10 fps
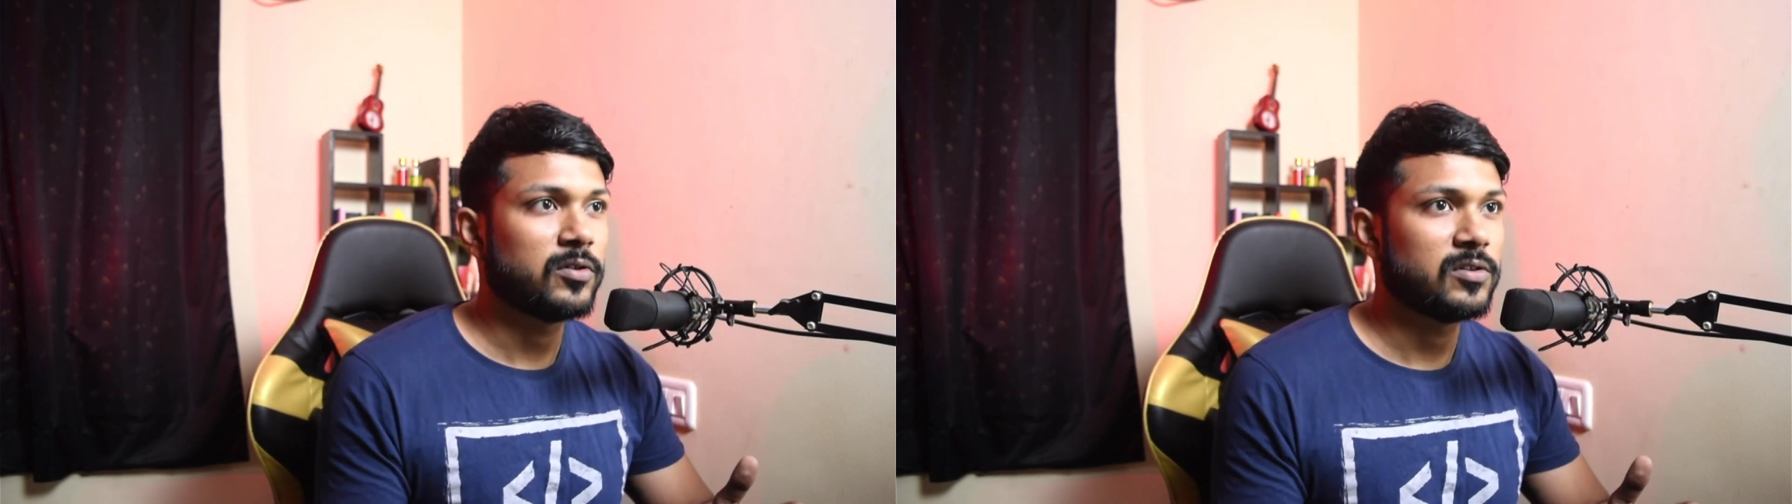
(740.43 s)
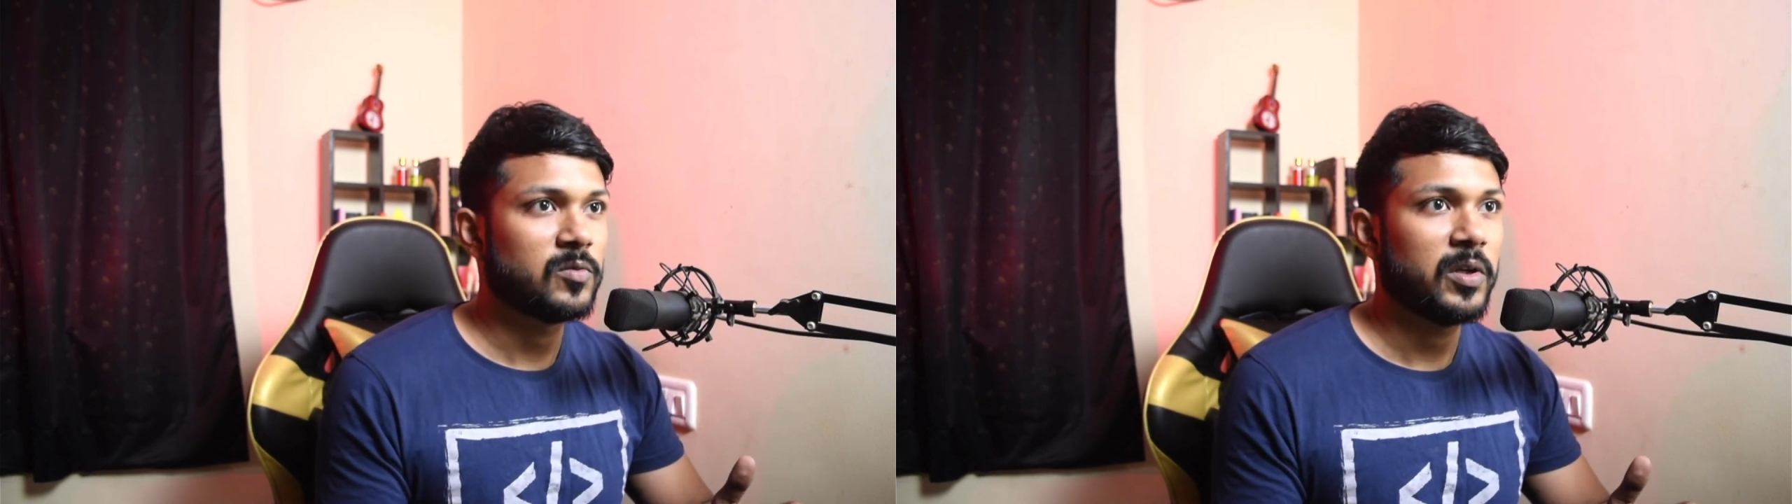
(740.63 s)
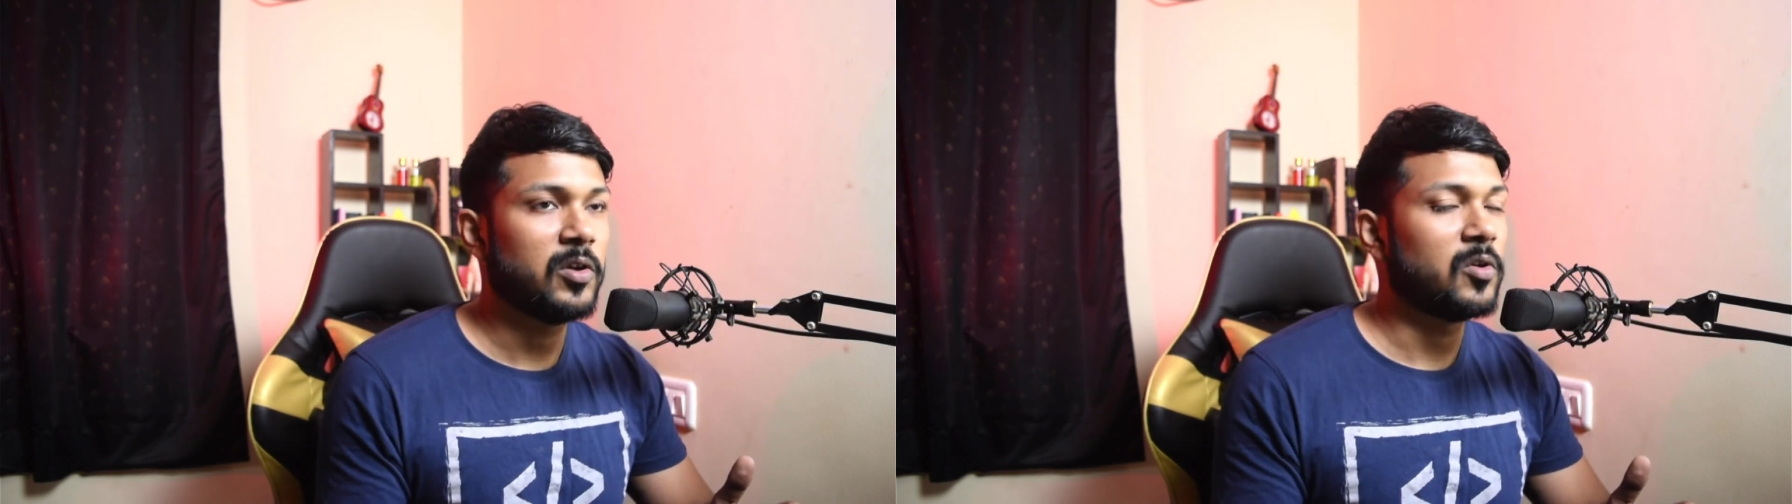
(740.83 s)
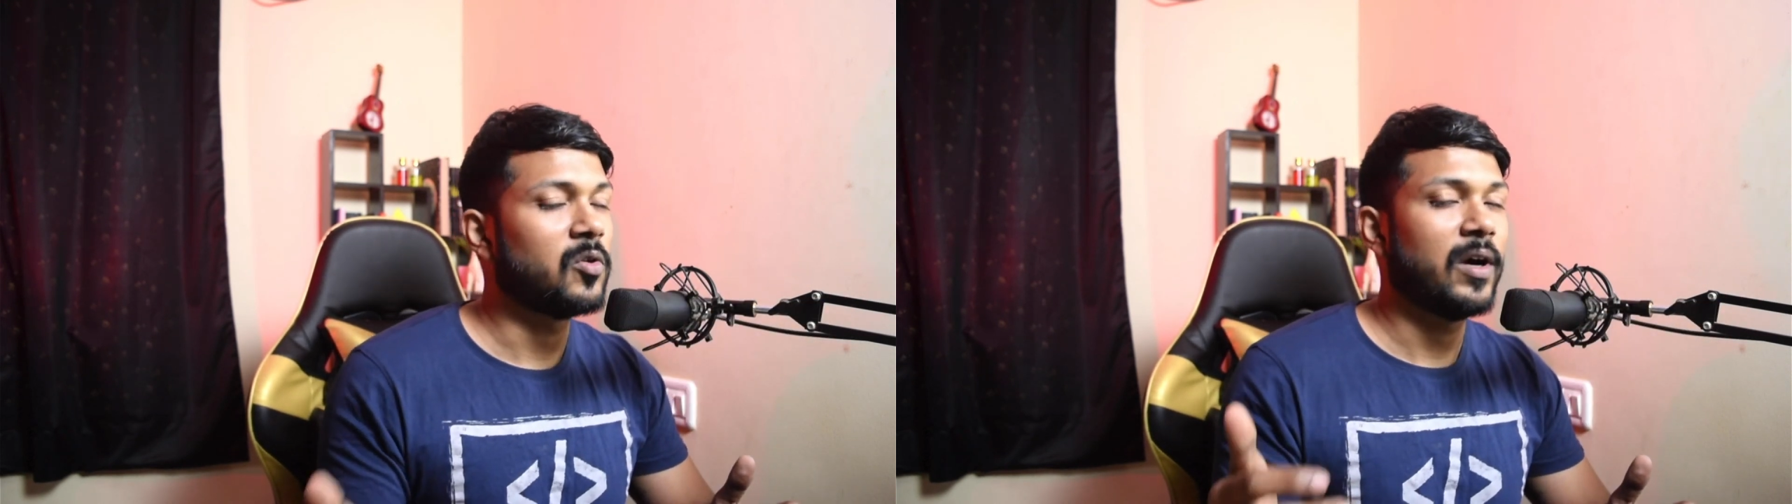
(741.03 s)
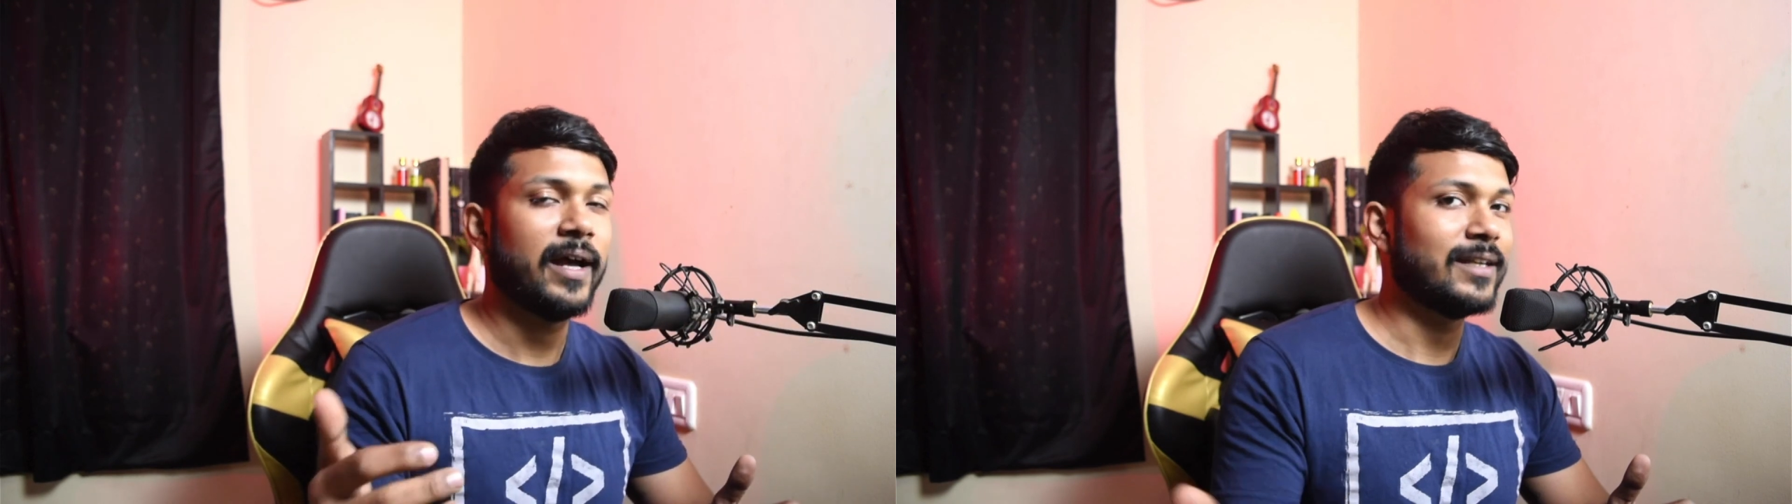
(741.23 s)
video
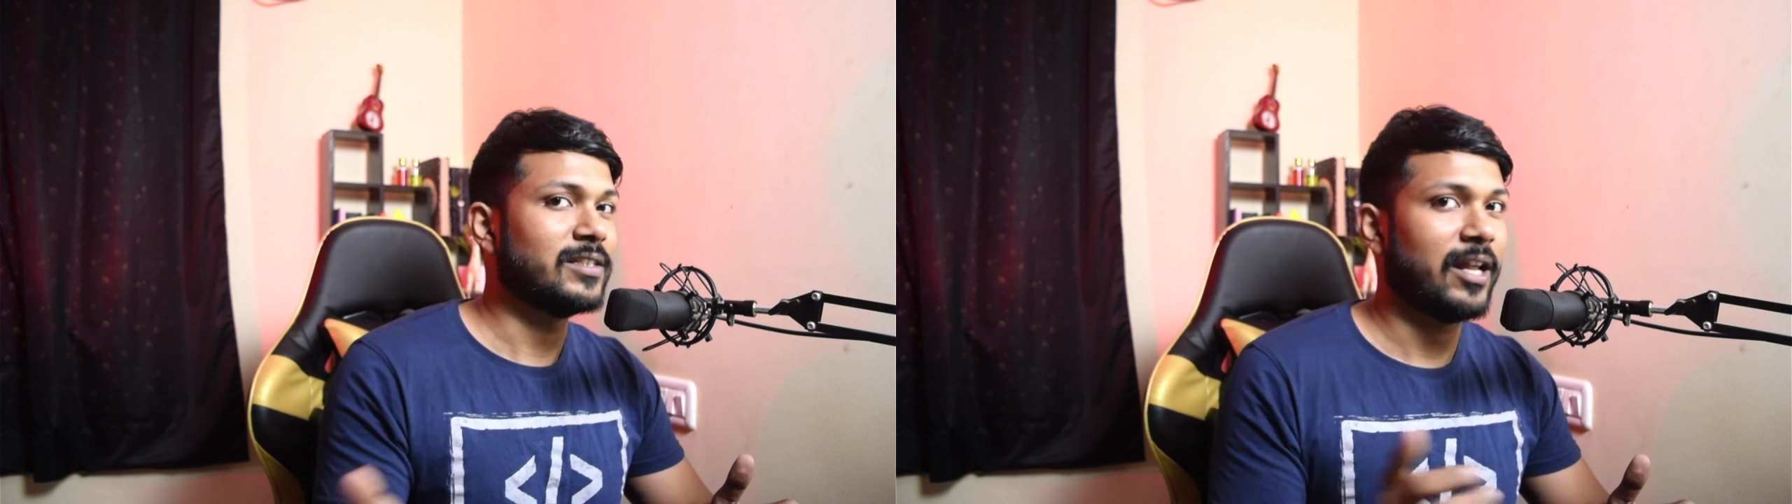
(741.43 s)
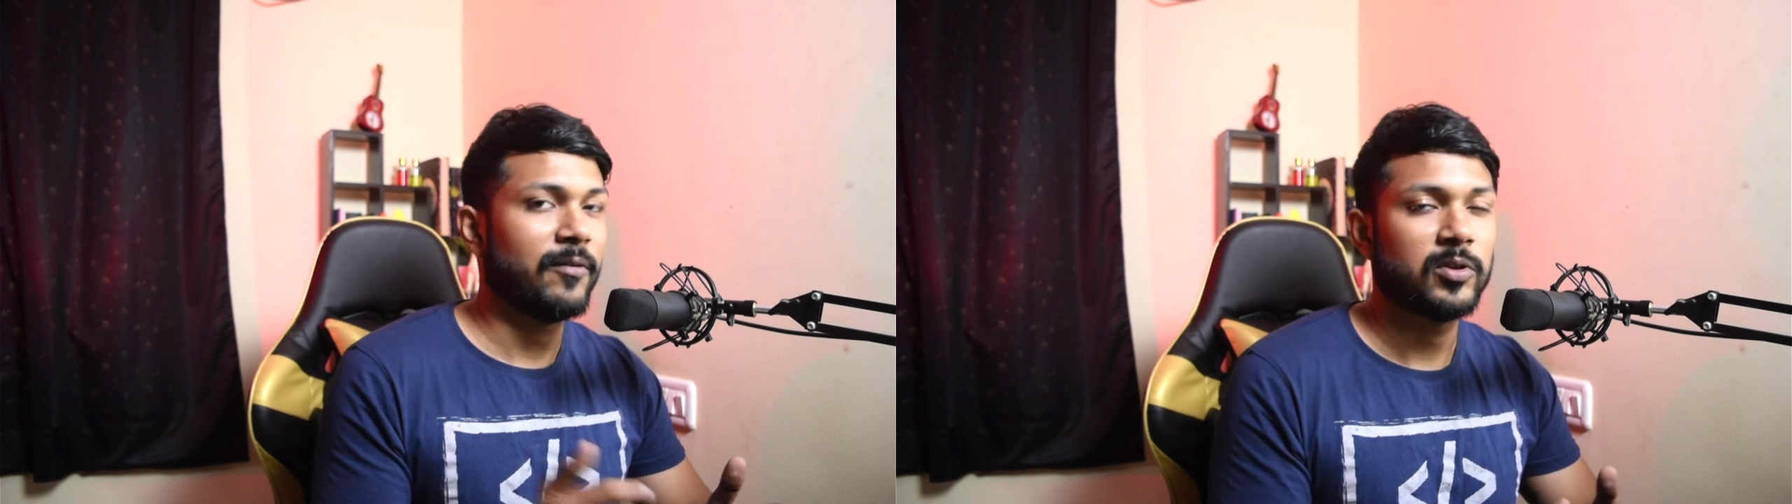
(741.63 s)
and share it with your